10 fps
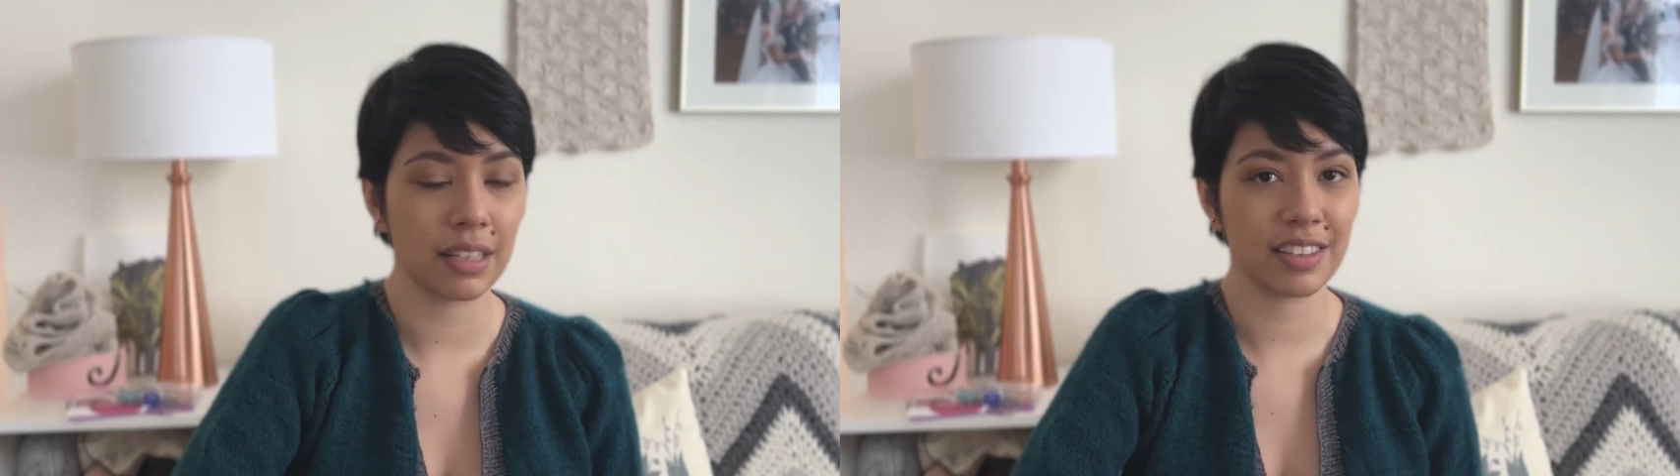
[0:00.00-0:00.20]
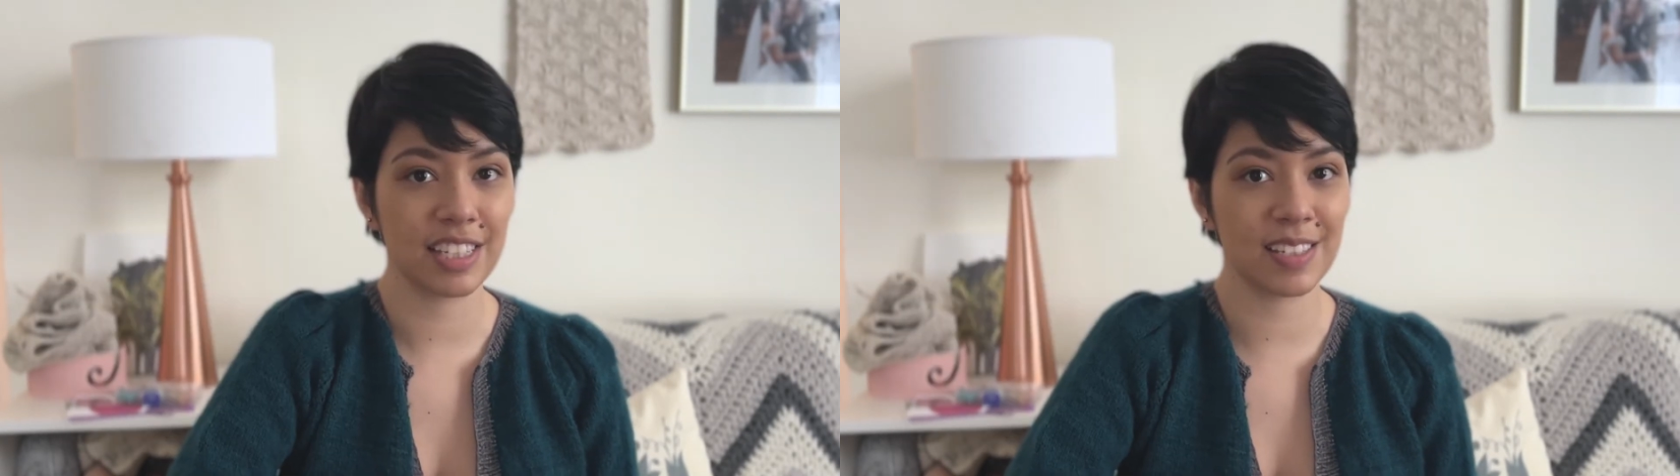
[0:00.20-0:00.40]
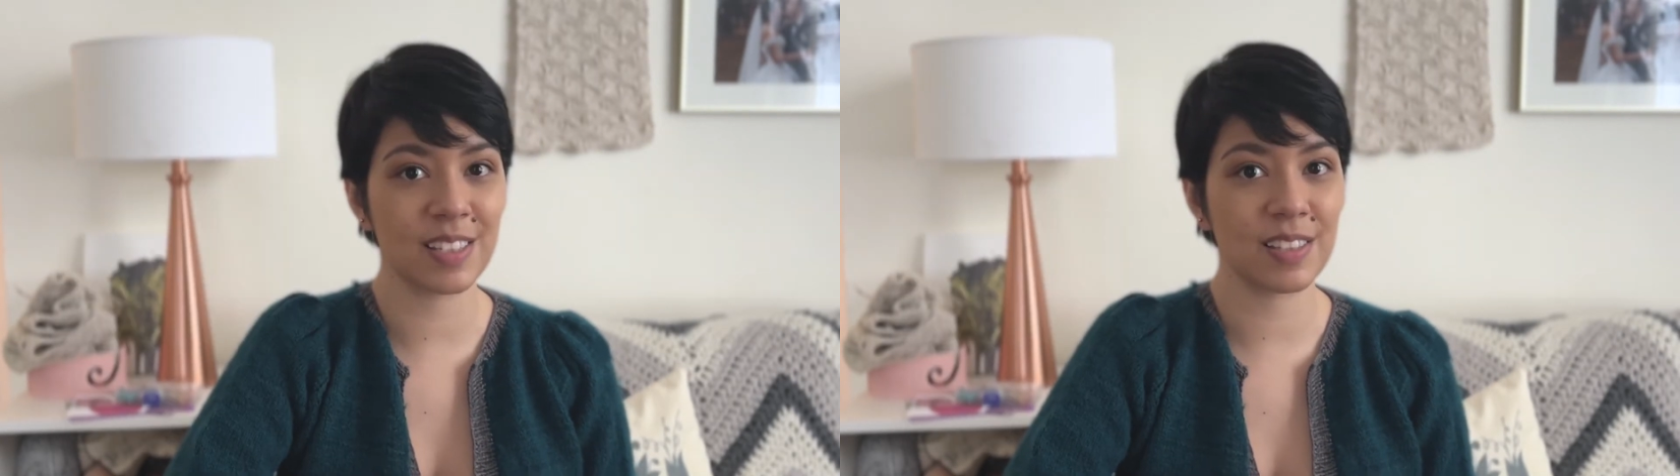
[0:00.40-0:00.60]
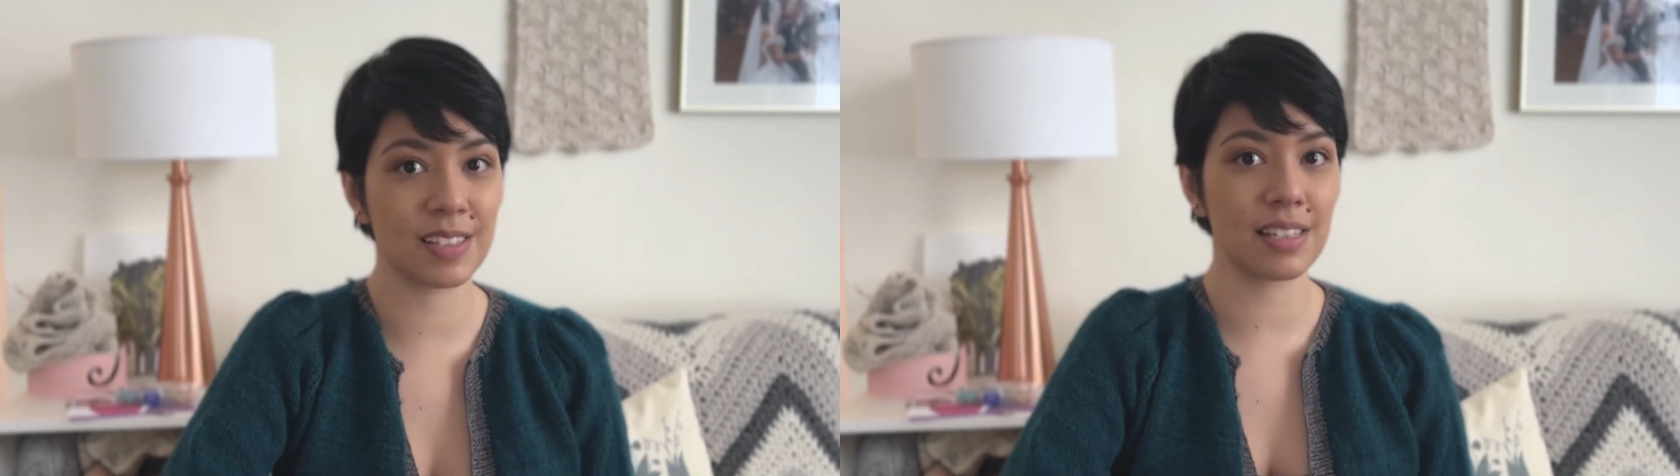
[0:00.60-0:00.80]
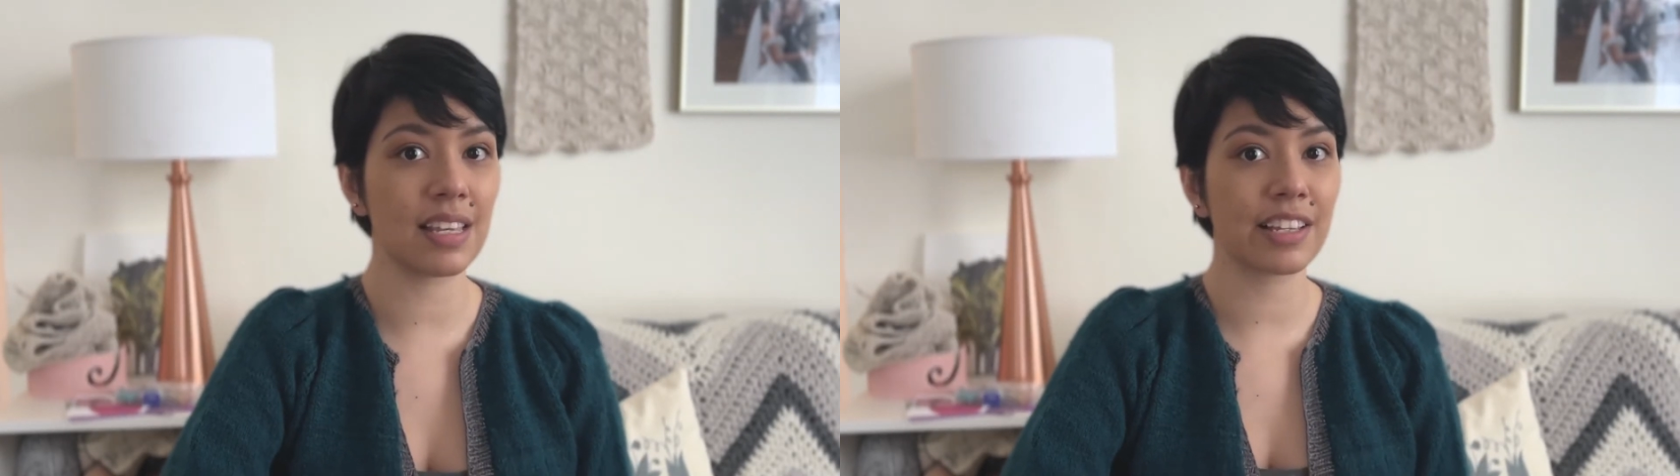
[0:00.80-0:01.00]
This
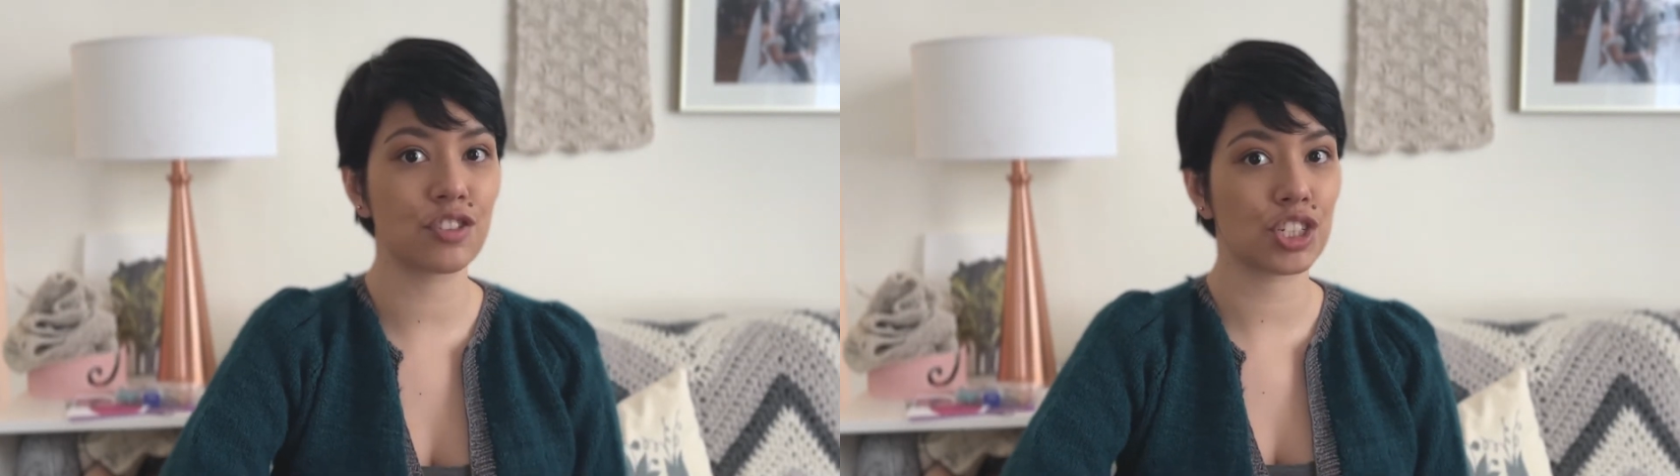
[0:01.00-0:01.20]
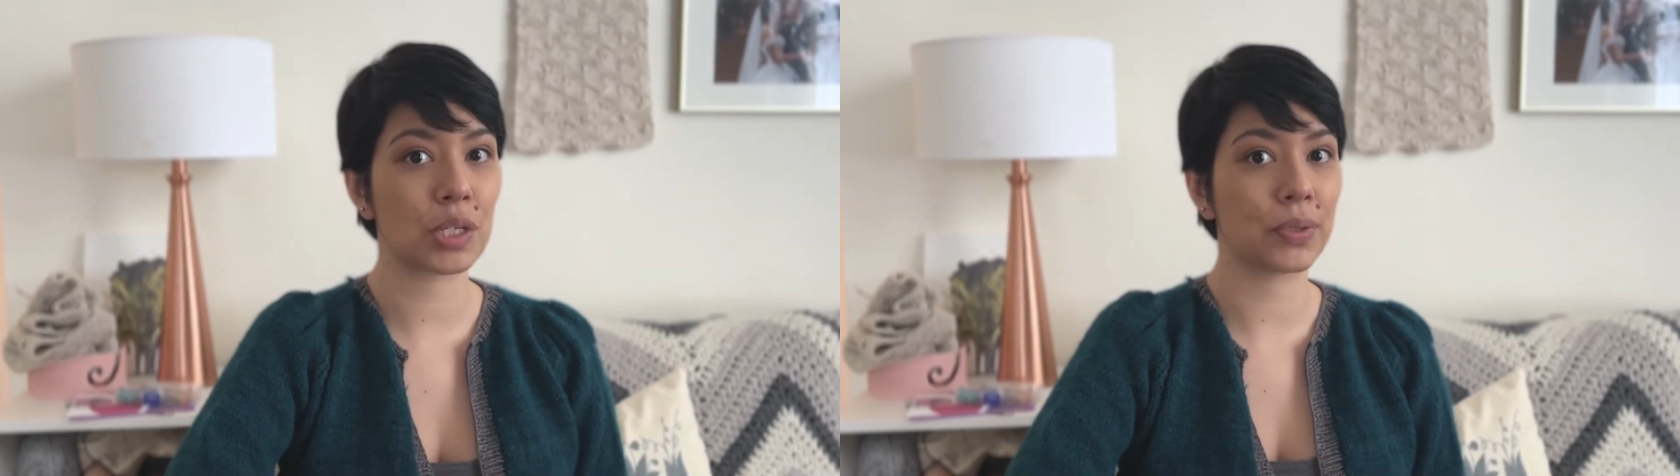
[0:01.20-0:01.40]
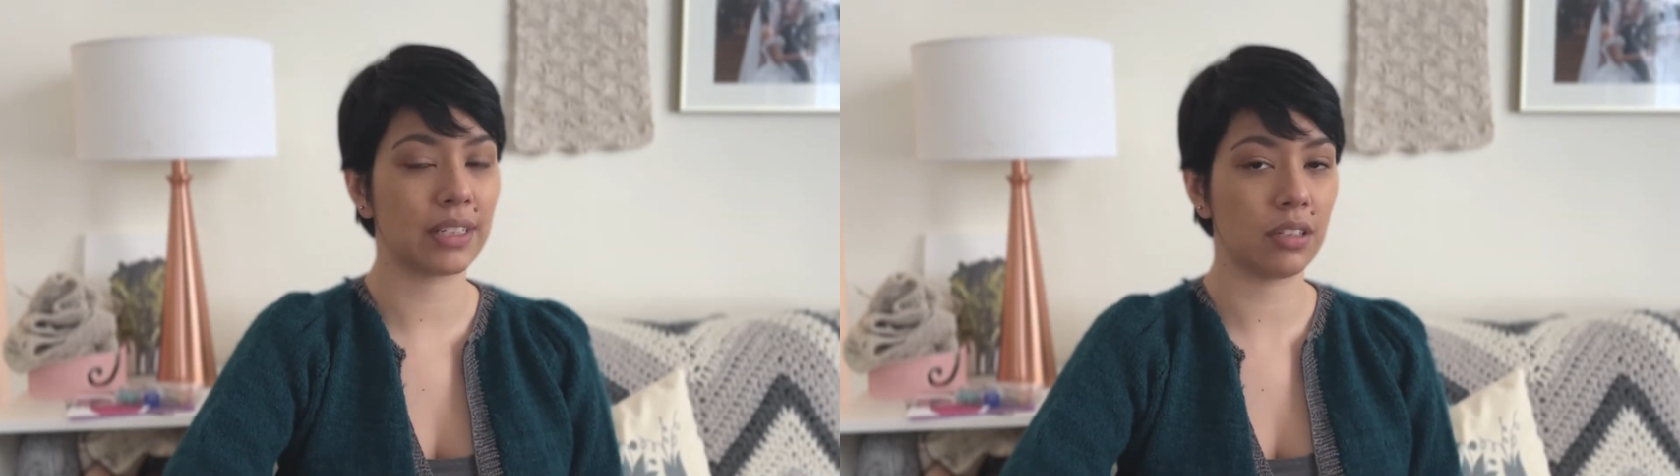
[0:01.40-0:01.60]
is like such a great